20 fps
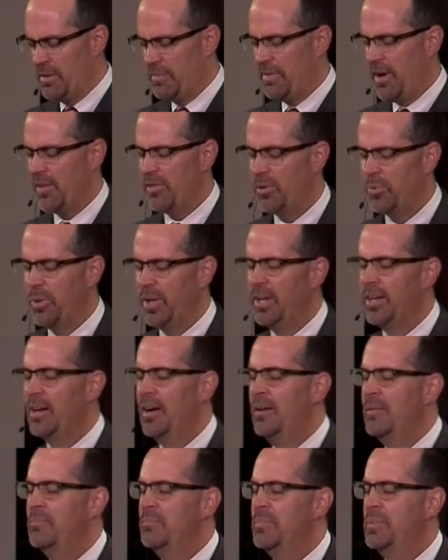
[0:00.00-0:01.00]
Father, we
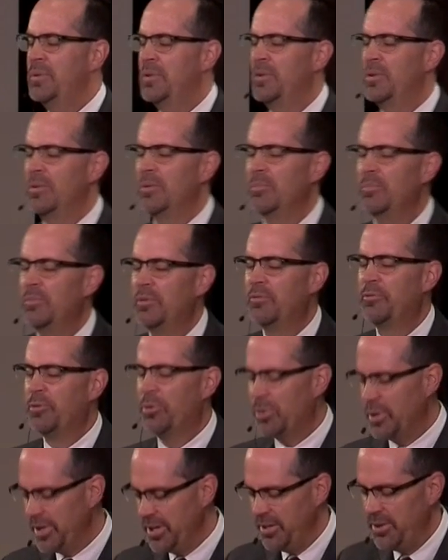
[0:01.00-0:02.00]
come
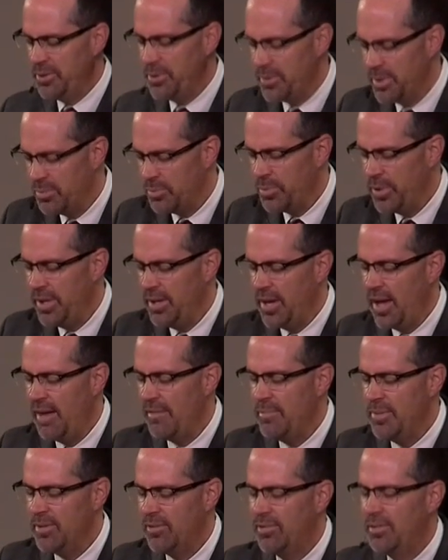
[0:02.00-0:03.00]
before you and we
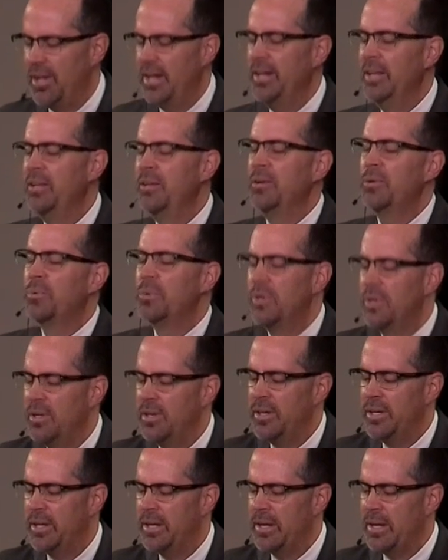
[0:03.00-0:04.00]
have been studying your
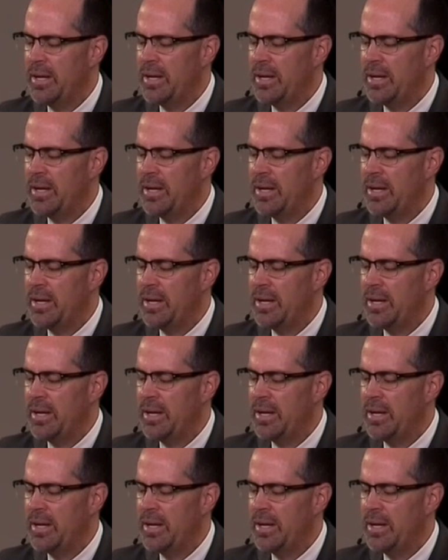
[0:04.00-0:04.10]
word.